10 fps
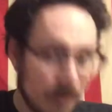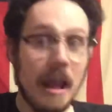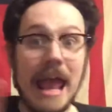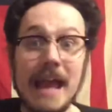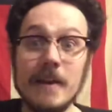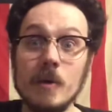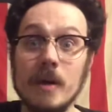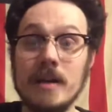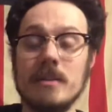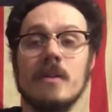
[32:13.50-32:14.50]

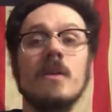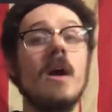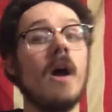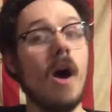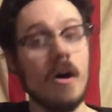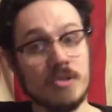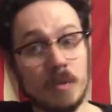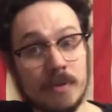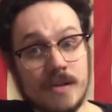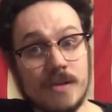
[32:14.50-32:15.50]
Anyway, though, also
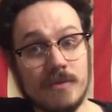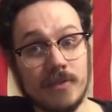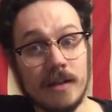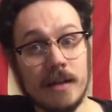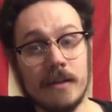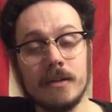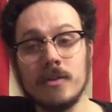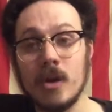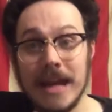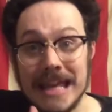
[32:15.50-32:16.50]
please don't forget,
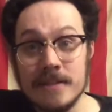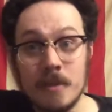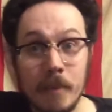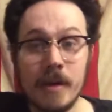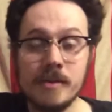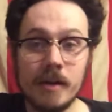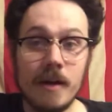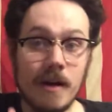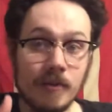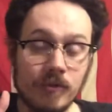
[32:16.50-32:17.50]
there is a
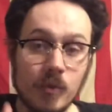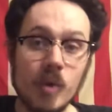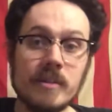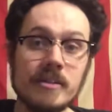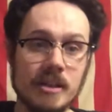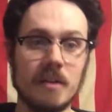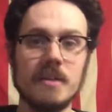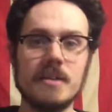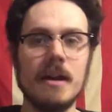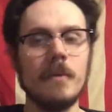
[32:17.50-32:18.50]
Patreon for this
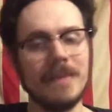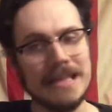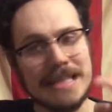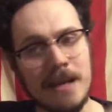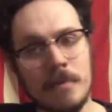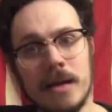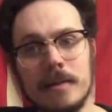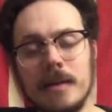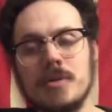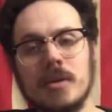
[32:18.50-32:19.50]
series now. It's in my
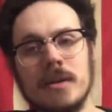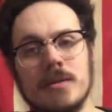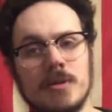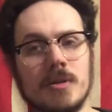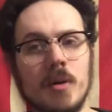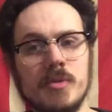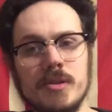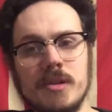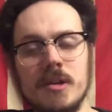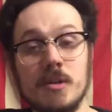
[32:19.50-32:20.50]
link tree in the description
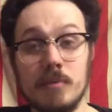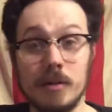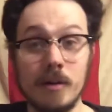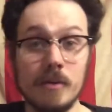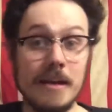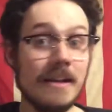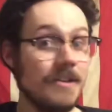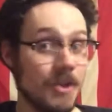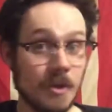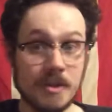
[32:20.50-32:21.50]
section below.
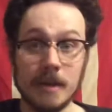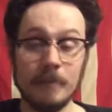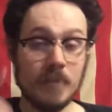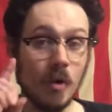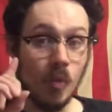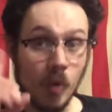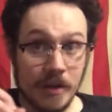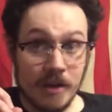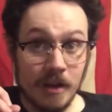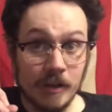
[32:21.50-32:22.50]
Seriously,
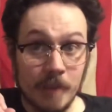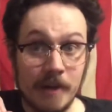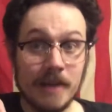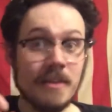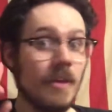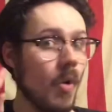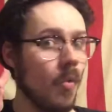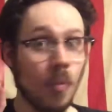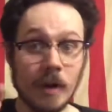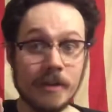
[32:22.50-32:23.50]
$1 a month.
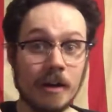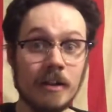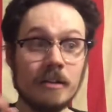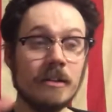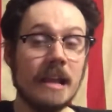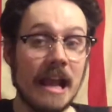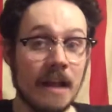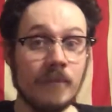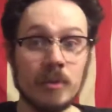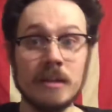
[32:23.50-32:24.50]
$1
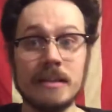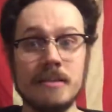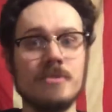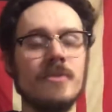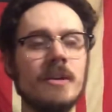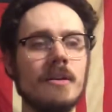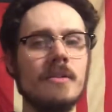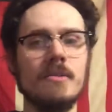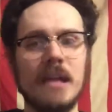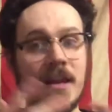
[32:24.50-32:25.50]
if you like this
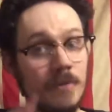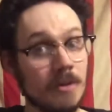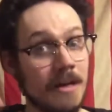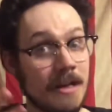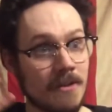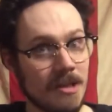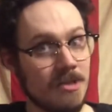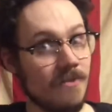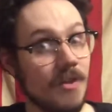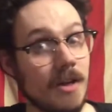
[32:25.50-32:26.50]
video, if you like these
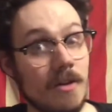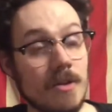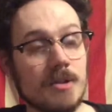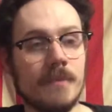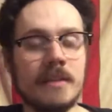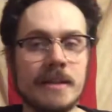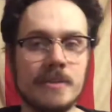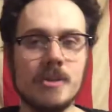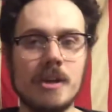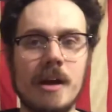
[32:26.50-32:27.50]
videos, if you like
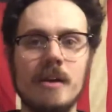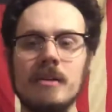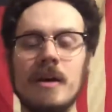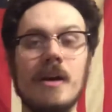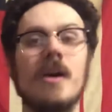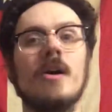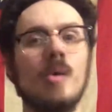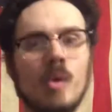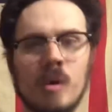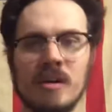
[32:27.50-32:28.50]
this channel,
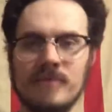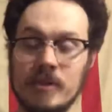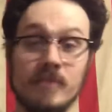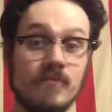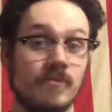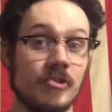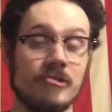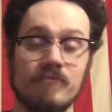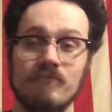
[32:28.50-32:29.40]
or if you just